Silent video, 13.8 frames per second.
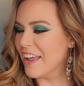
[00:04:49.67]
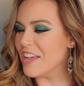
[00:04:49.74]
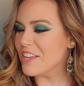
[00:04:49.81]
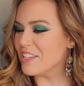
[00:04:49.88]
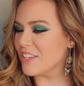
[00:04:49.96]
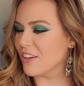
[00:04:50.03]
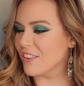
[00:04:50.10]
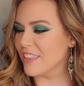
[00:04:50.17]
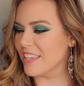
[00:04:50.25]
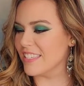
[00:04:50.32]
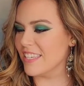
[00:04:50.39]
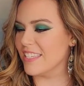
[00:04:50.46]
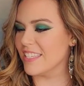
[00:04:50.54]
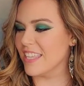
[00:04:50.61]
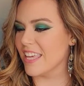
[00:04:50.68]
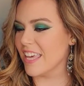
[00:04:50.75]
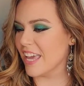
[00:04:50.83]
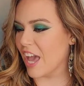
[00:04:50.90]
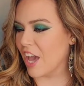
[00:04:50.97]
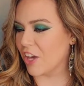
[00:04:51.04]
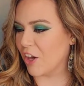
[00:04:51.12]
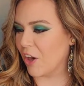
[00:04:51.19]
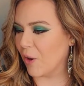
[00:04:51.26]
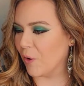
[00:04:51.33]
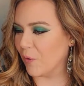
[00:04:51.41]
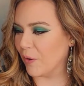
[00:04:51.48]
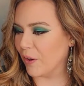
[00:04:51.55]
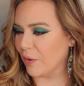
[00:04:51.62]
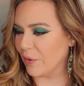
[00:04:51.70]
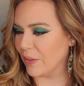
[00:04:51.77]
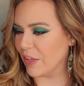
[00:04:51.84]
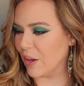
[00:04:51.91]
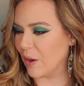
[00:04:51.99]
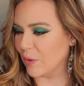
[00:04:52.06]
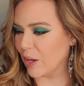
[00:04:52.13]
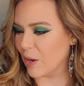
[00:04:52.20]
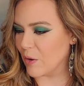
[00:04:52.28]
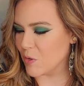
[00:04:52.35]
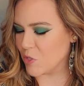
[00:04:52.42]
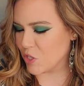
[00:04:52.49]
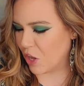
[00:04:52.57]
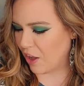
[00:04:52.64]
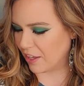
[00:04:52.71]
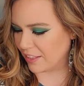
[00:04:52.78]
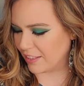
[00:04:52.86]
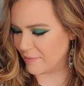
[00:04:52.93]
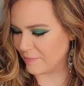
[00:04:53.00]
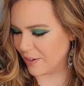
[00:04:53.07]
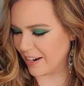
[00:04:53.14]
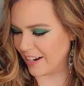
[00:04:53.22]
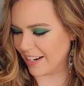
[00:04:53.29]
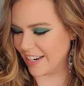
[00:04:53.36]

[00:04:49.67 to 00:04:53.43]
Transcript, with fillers: So this is the Coco Yoko chocolate bar.